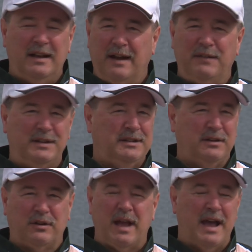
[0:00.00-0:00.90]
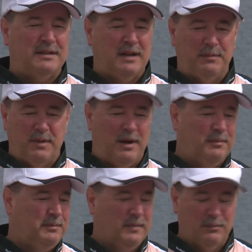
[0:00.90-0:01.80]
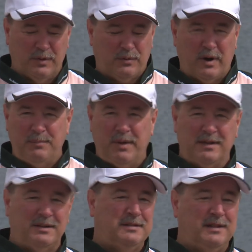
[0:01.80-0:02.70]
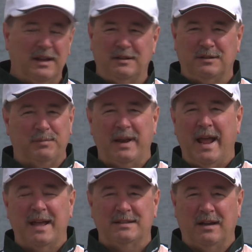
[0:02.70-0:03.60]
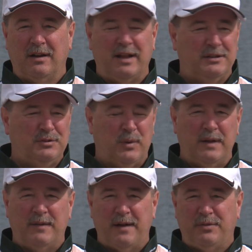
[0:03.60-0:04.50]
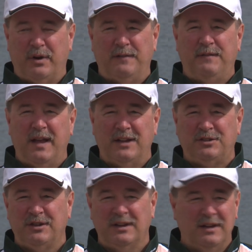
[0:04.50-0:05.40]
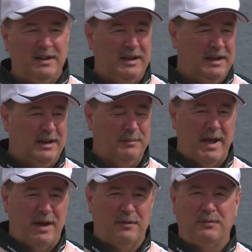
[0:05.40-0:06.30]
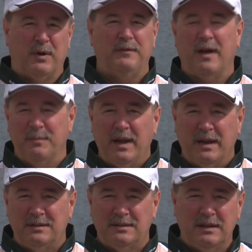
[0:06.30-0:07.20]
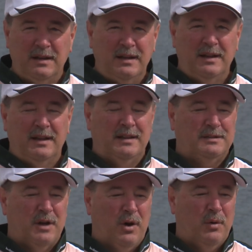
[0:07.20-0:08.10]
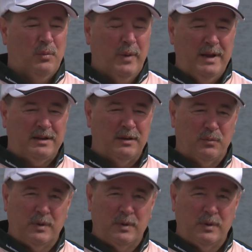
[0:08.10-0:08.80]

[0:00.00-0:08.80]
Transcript: every single cast. I'm, I'm with crankbaits. It's, it's a bonanza. I'll catch twenty-five, thirty fish in a matter of forty-five minutes. So wind can